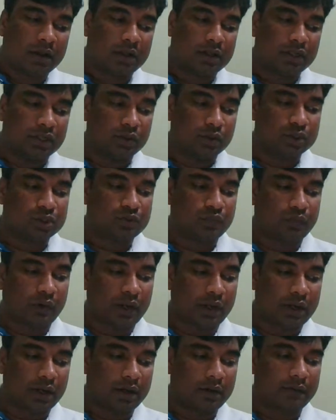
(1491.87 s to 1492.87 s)
Use
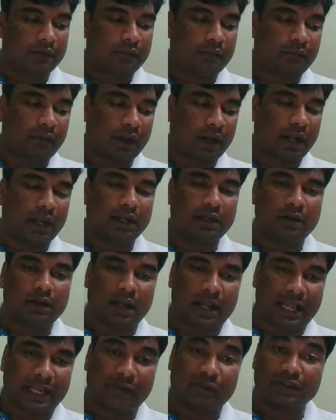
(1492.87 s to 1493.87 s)
varied
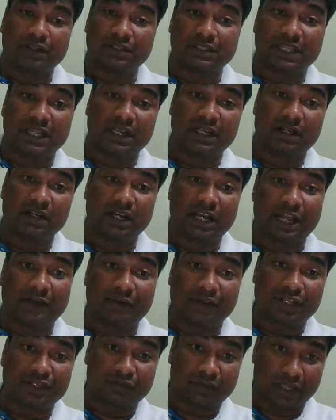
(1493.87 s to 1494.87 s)
languages. They learn
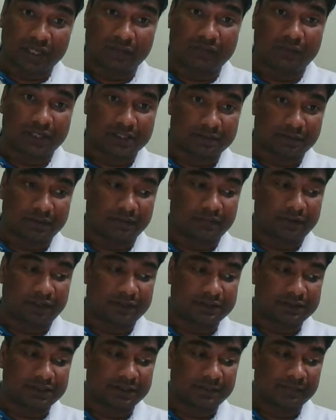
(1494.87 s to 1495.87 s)
languages very fast, my
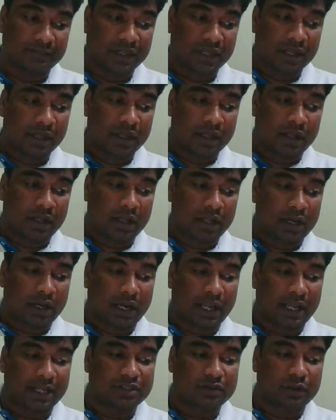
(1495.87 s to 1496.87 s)
friends.
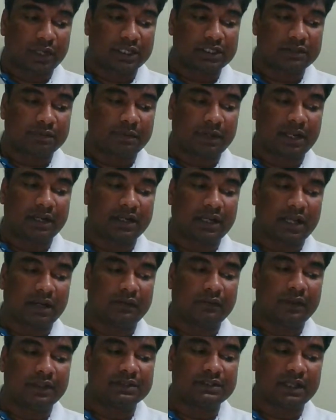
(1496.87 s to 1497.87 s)
Likes to explain,
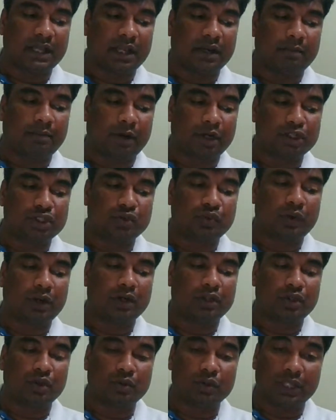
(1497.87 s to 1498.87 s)
convince, and
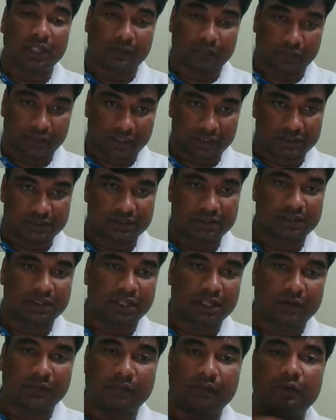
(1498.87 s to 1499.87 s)
persuade through their words.
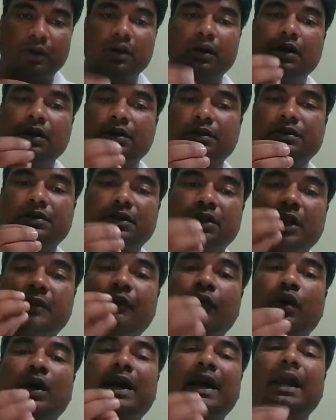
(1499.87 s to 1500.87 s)
Their words, the
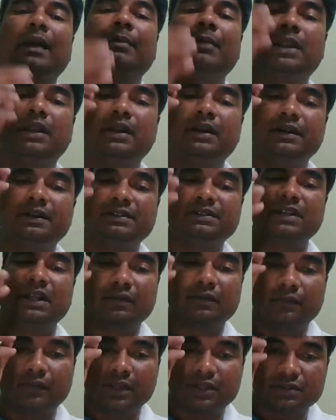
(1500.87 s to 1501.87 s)
vocabulary
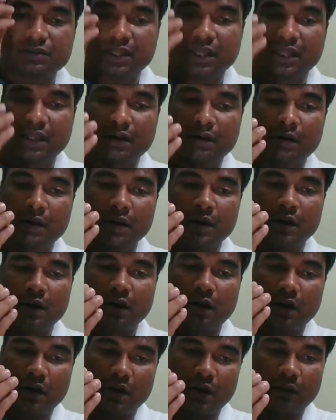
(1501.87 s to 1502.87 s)
itself is their
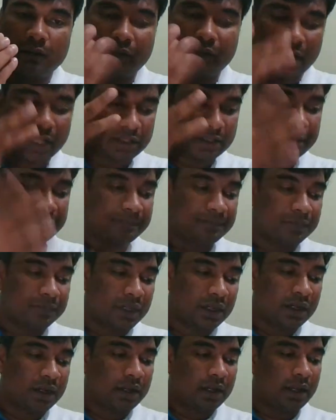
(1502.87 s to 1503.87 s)
wealth.
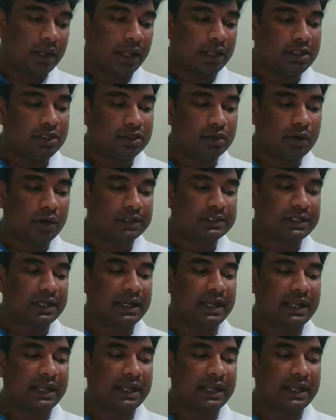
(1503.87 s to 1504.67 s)
Enjoys and